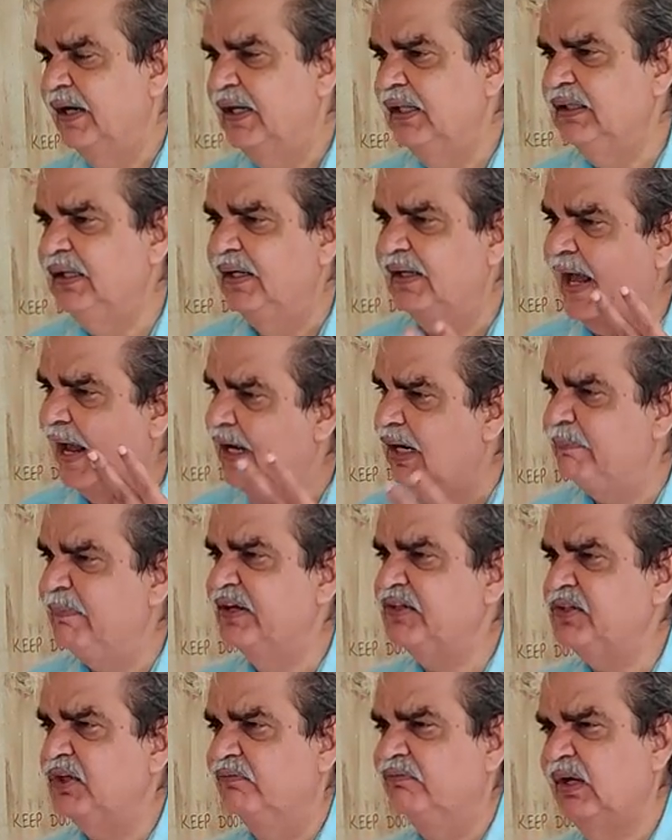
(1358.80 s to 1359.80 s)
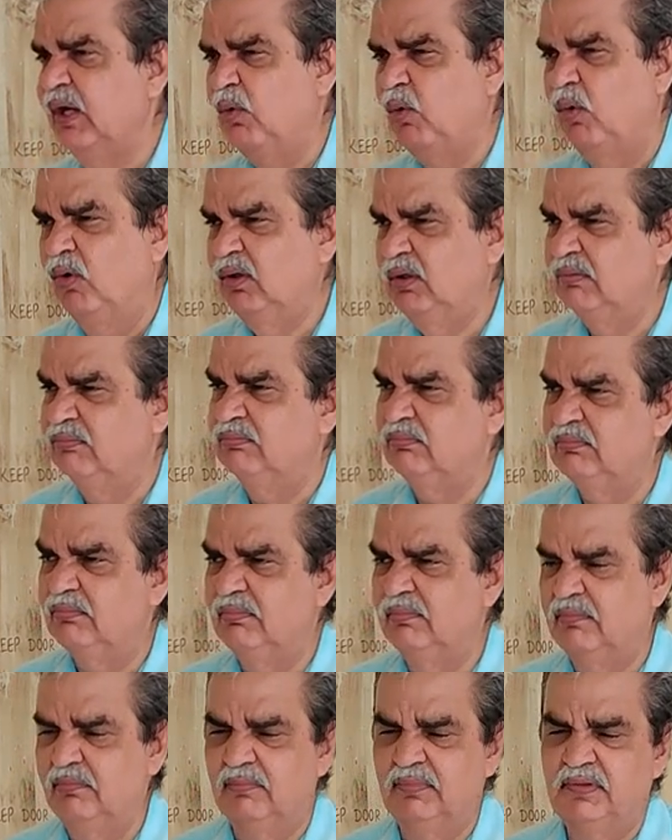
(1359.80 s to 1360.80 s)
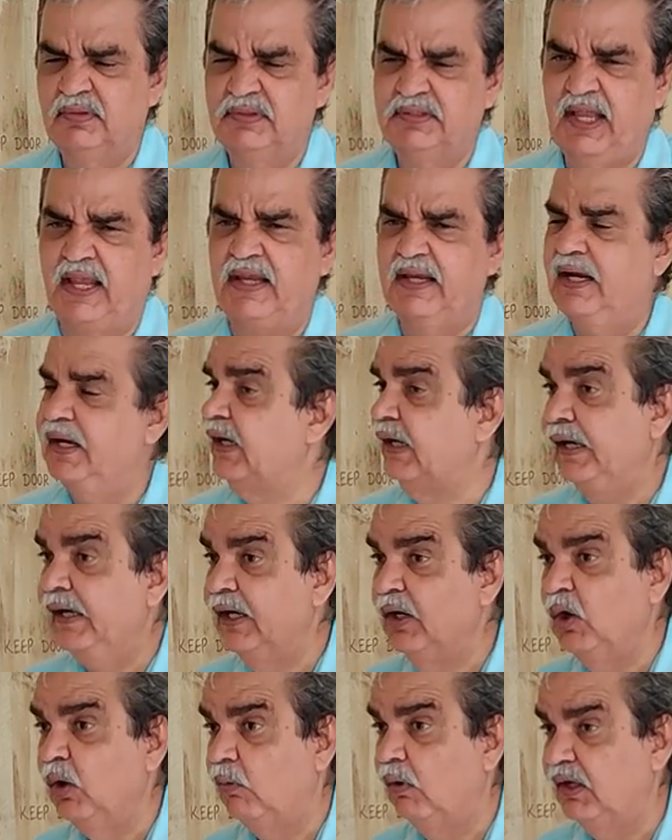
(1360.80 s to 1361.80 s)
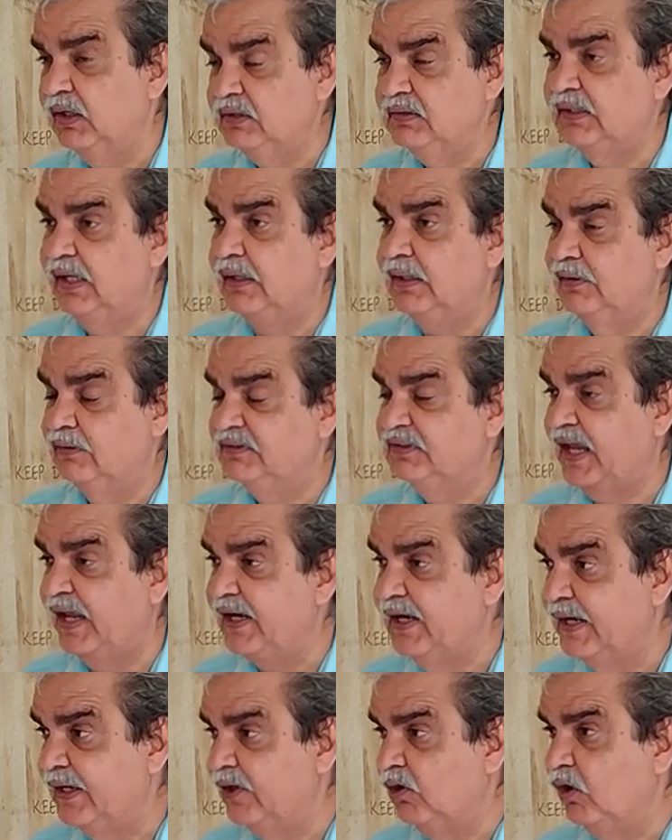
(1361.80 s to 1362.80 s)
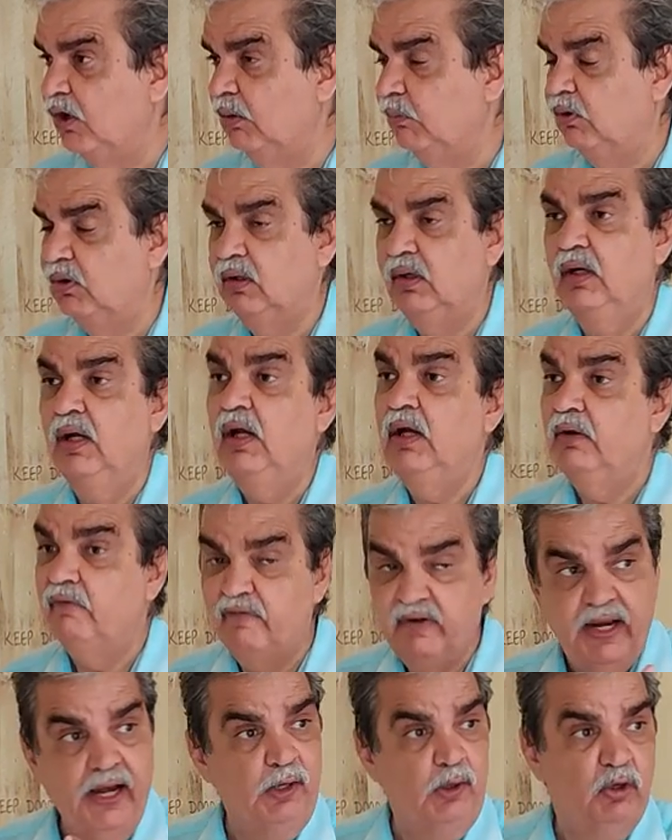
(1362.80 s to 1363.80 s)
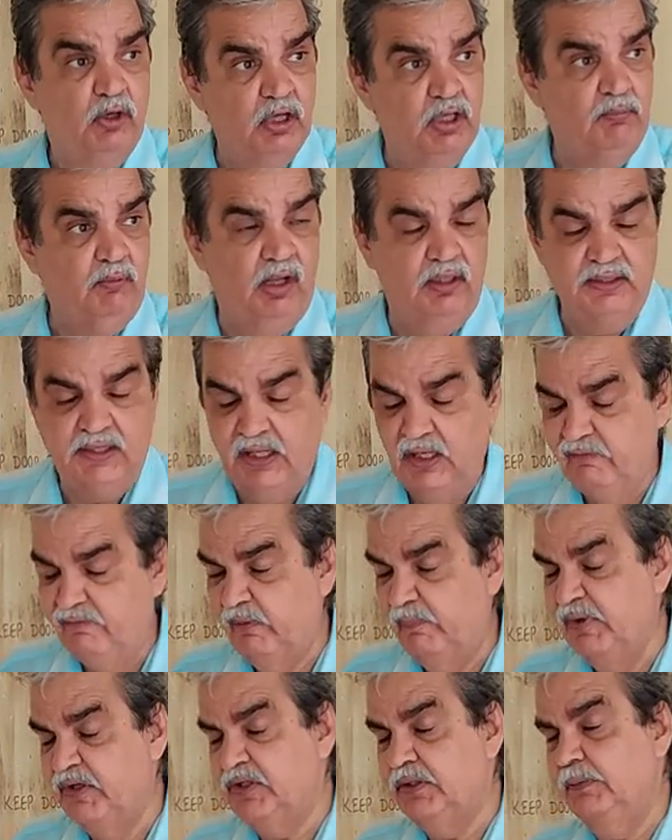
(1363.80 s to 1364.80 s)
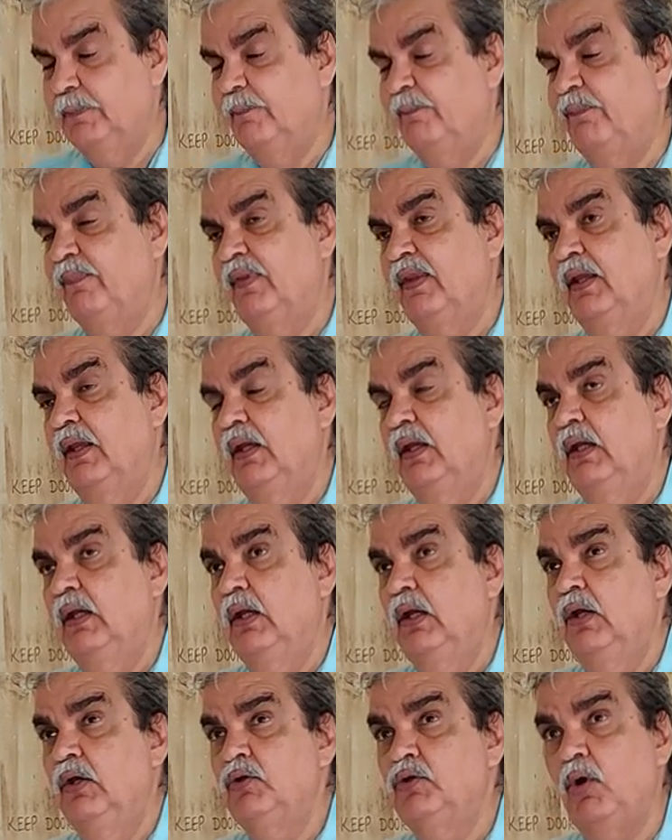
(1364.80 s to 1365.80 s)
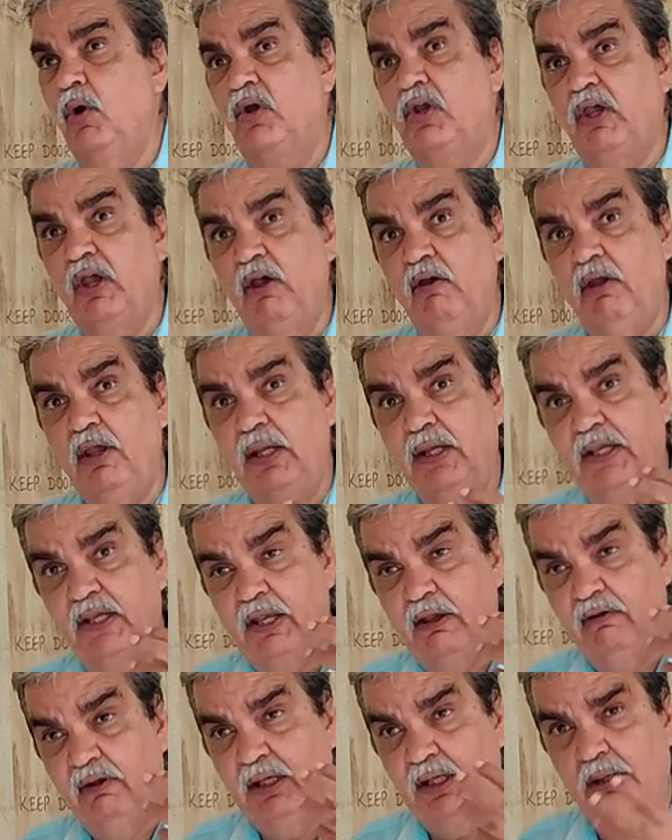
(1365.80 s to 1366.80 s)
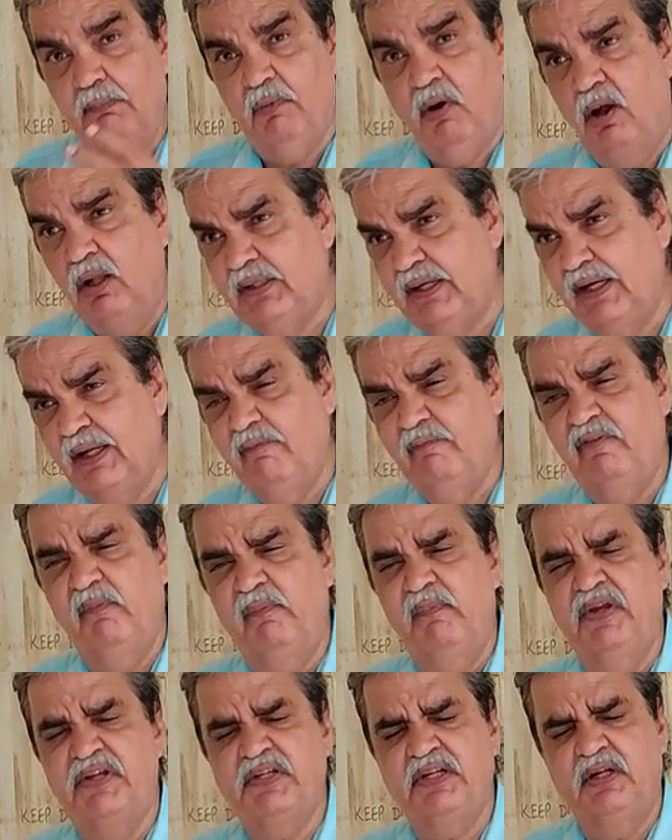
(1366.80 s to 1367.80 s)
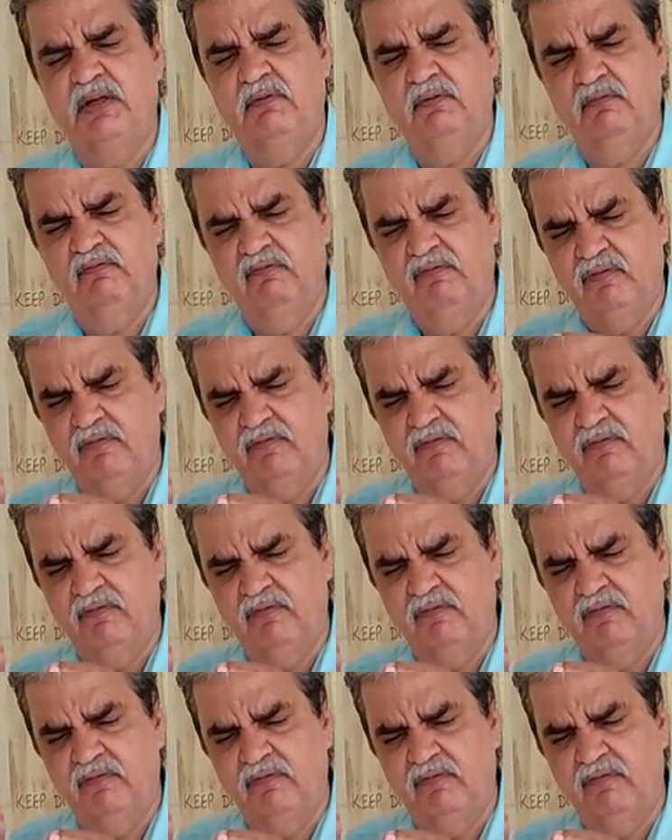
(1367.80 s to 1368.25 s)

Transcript: the dynamics of that whole psychiatry. He didn't know what is that psychiatry all about. We had to give him all that information. So giving him all that information,